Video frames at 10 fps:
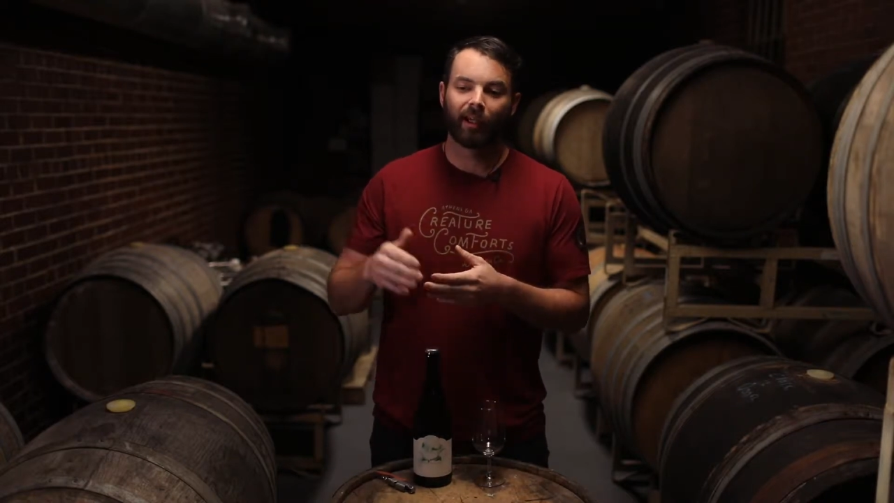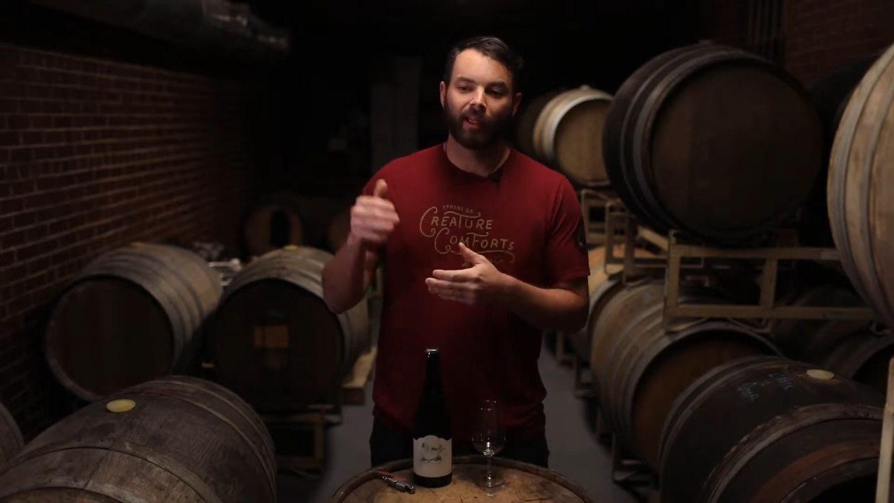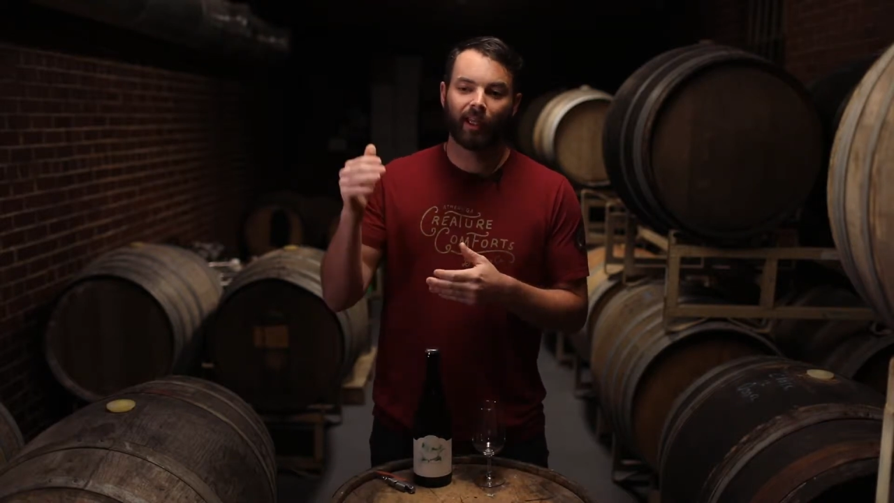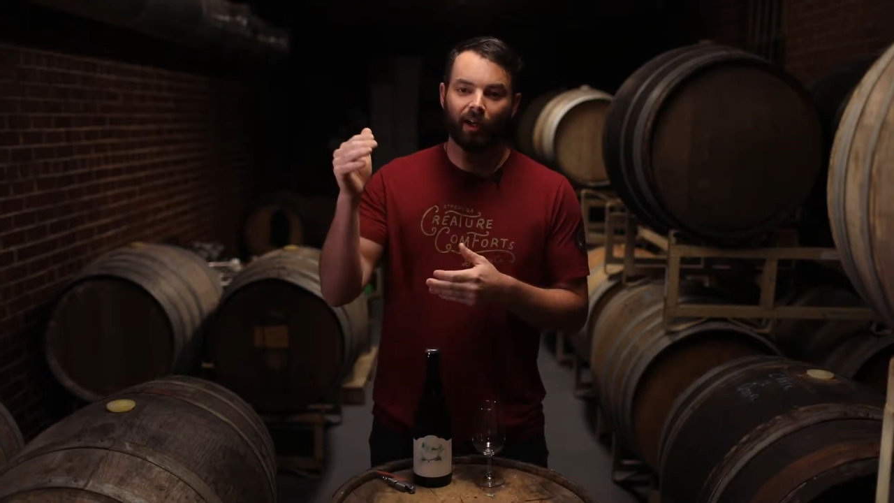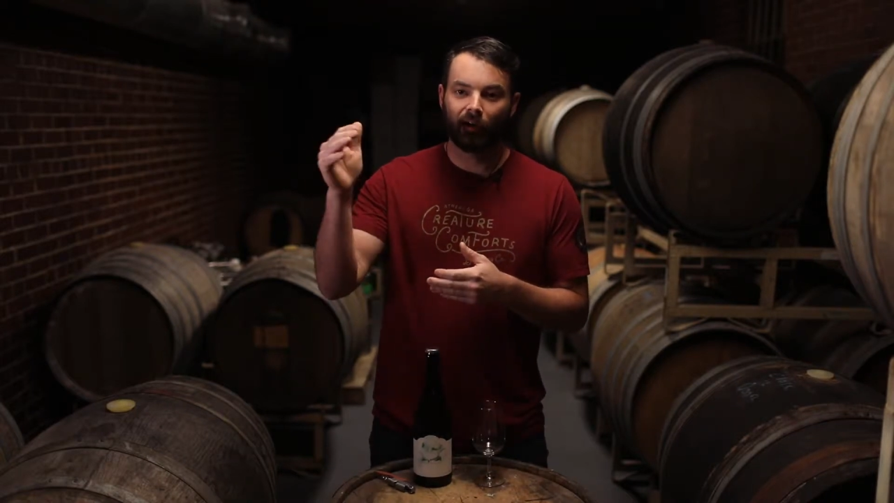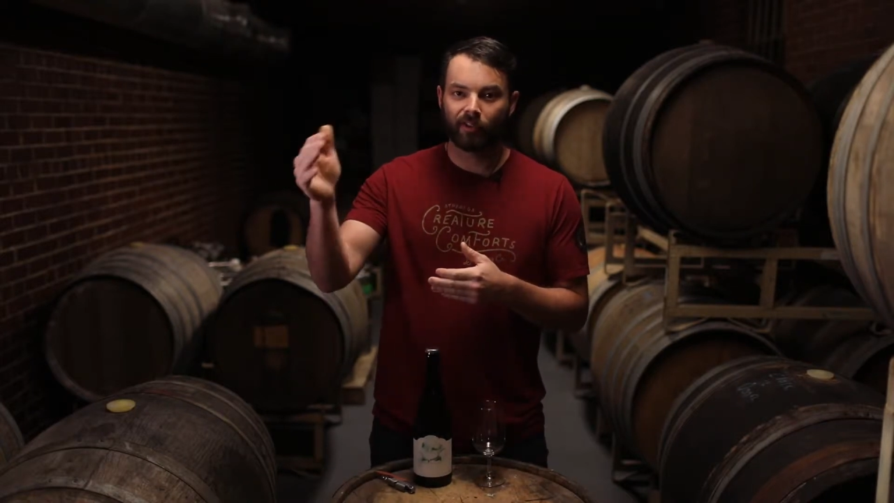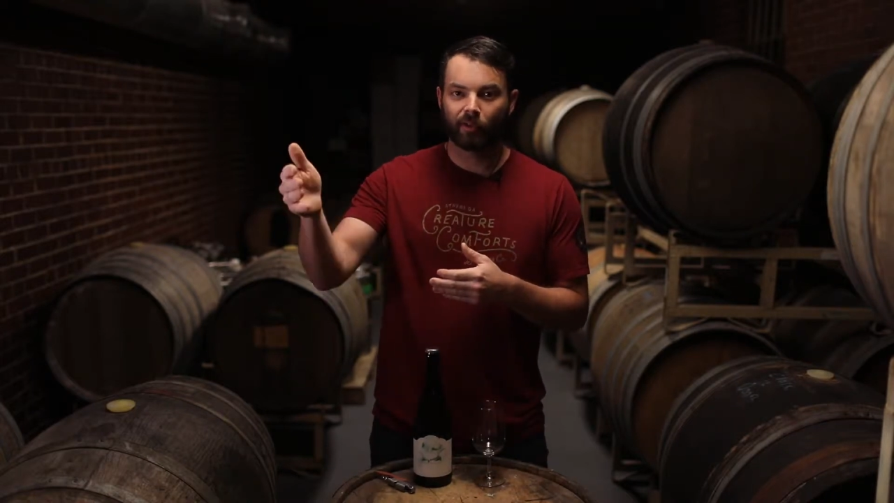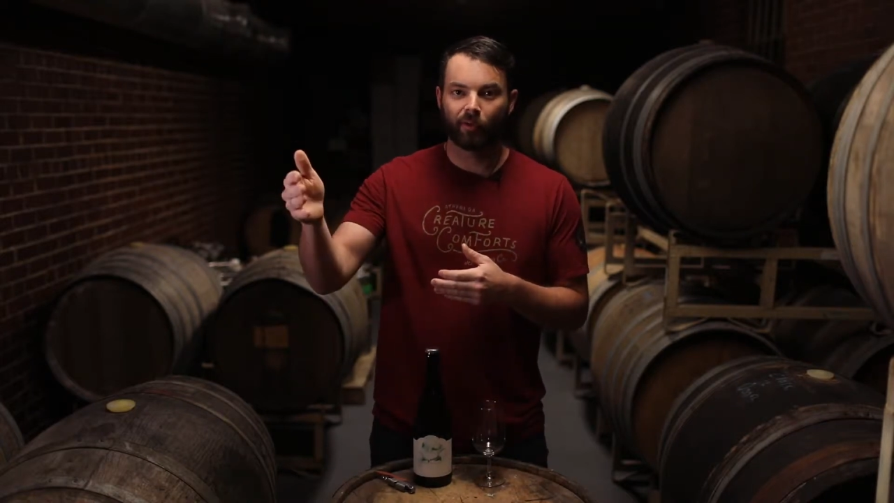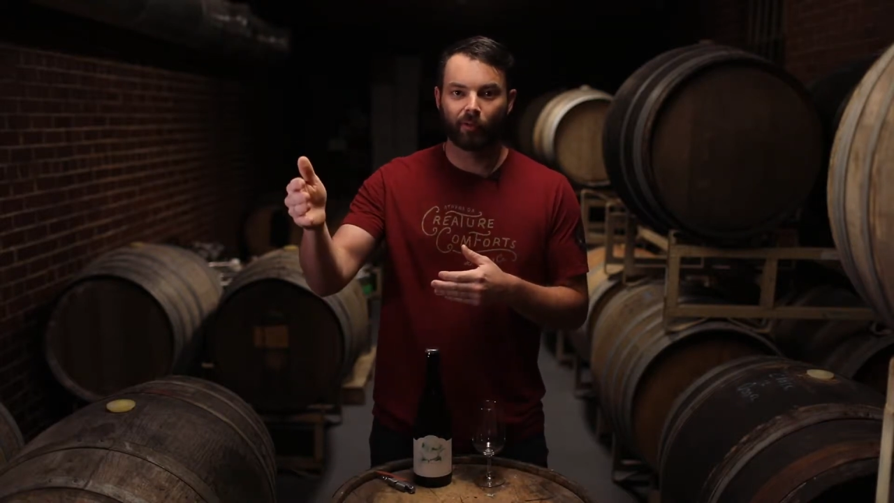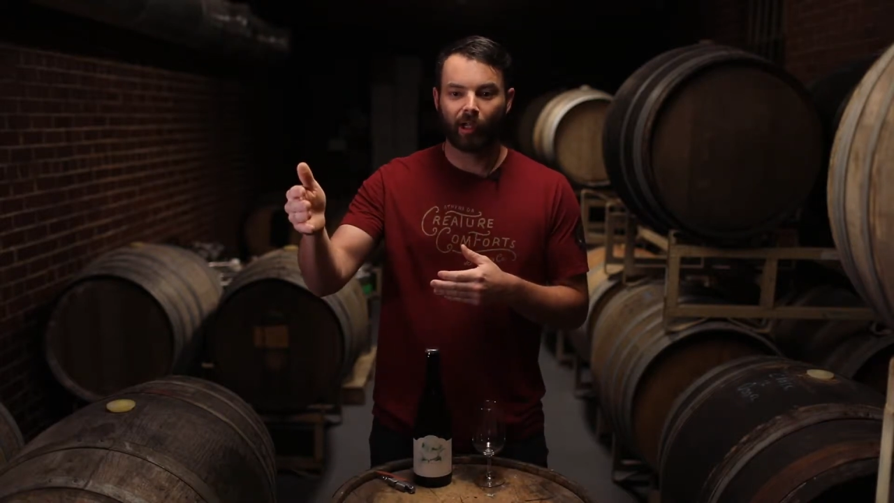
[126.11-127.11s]
And that
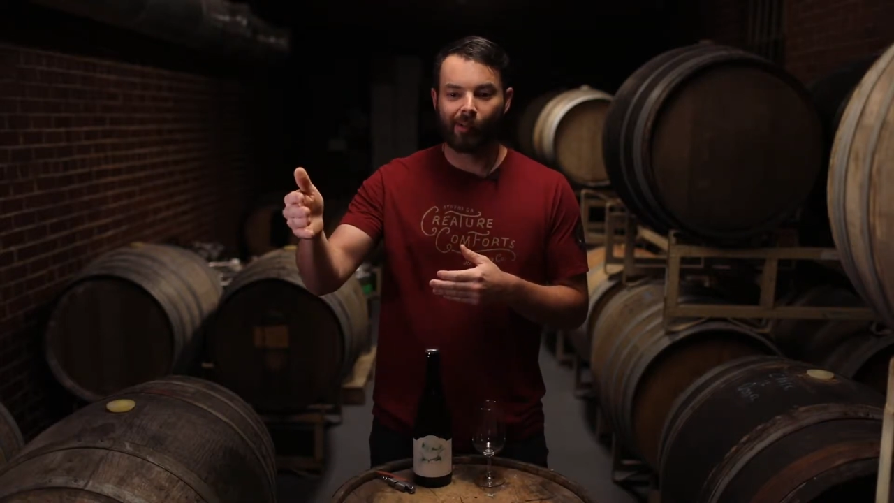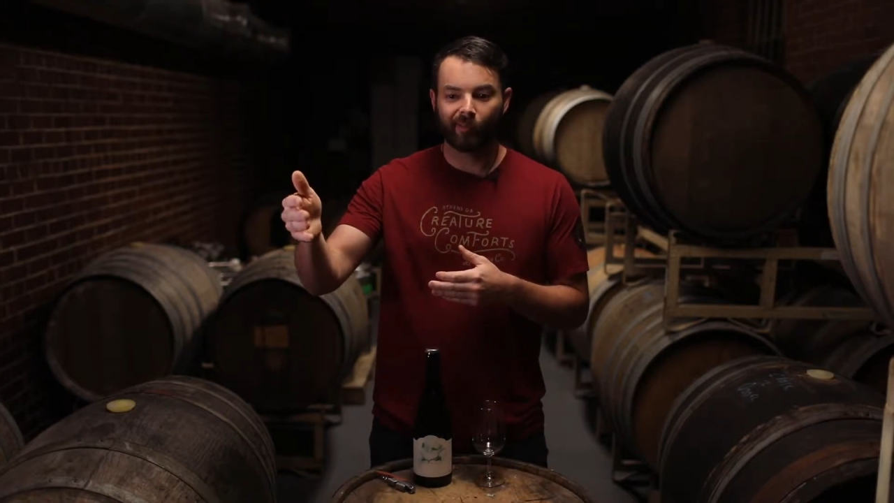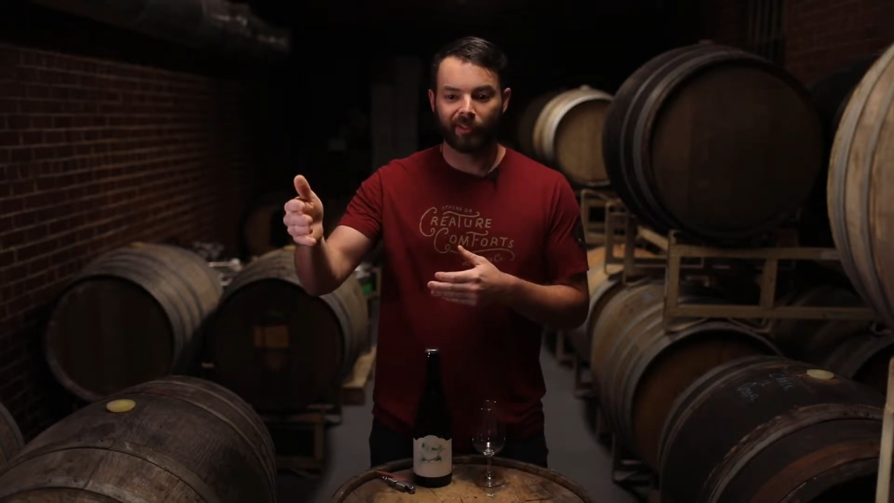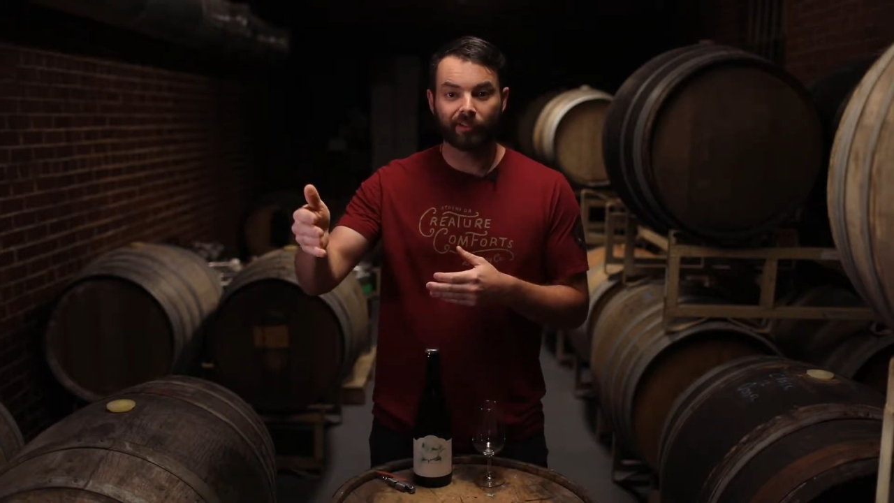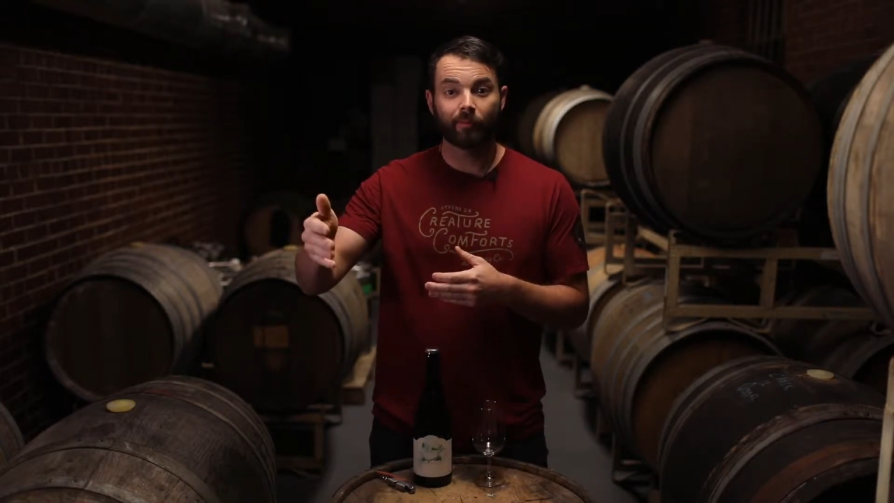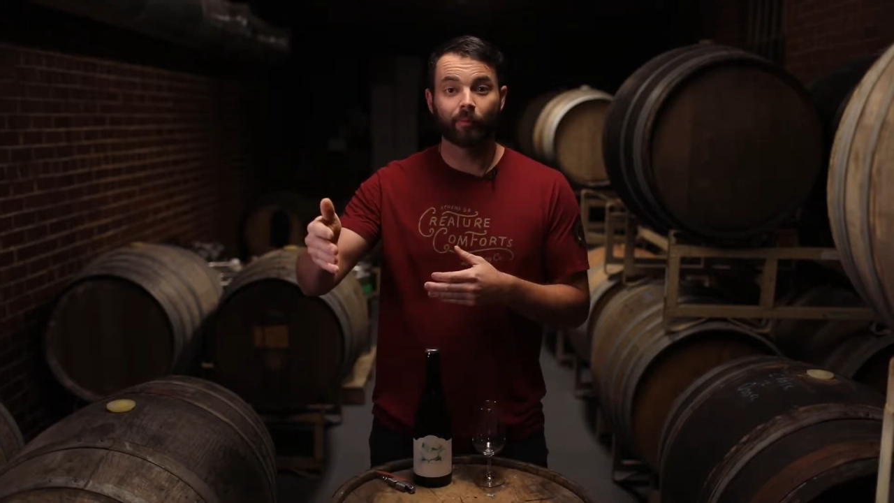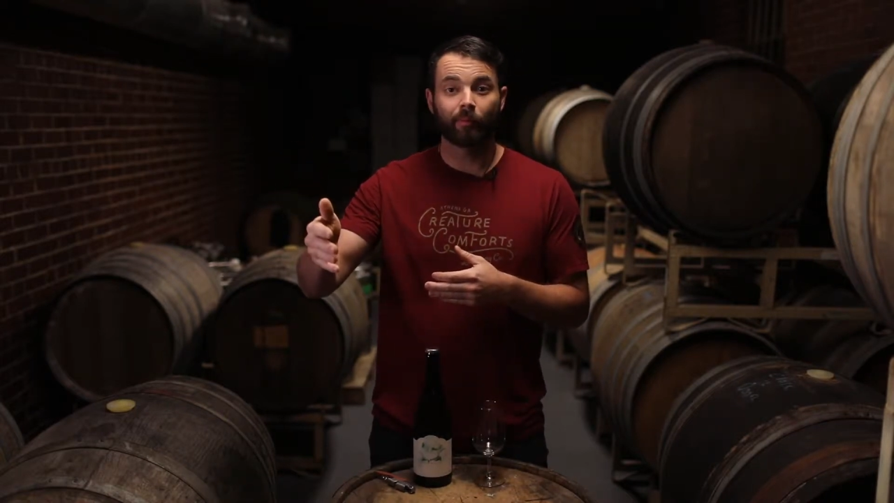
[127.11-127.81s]
also complements